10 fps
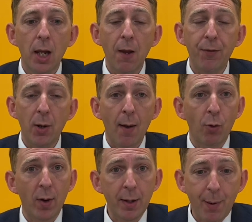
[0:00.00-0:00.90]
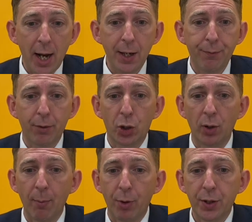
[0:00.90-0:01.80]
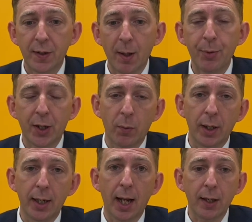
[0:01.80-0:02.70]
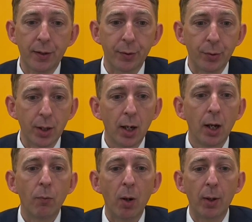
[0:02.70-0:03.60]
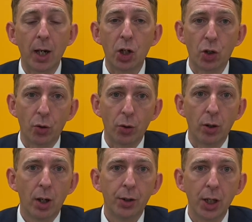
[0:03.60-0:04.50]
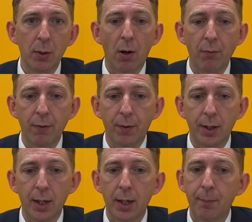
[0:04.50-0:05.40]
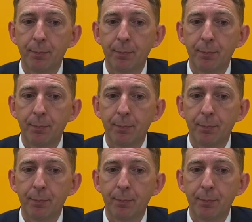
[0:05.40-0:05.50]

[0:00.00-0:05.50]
If you have already paid for a trip which is subsequently cancelled, we will ensure that you are refunded.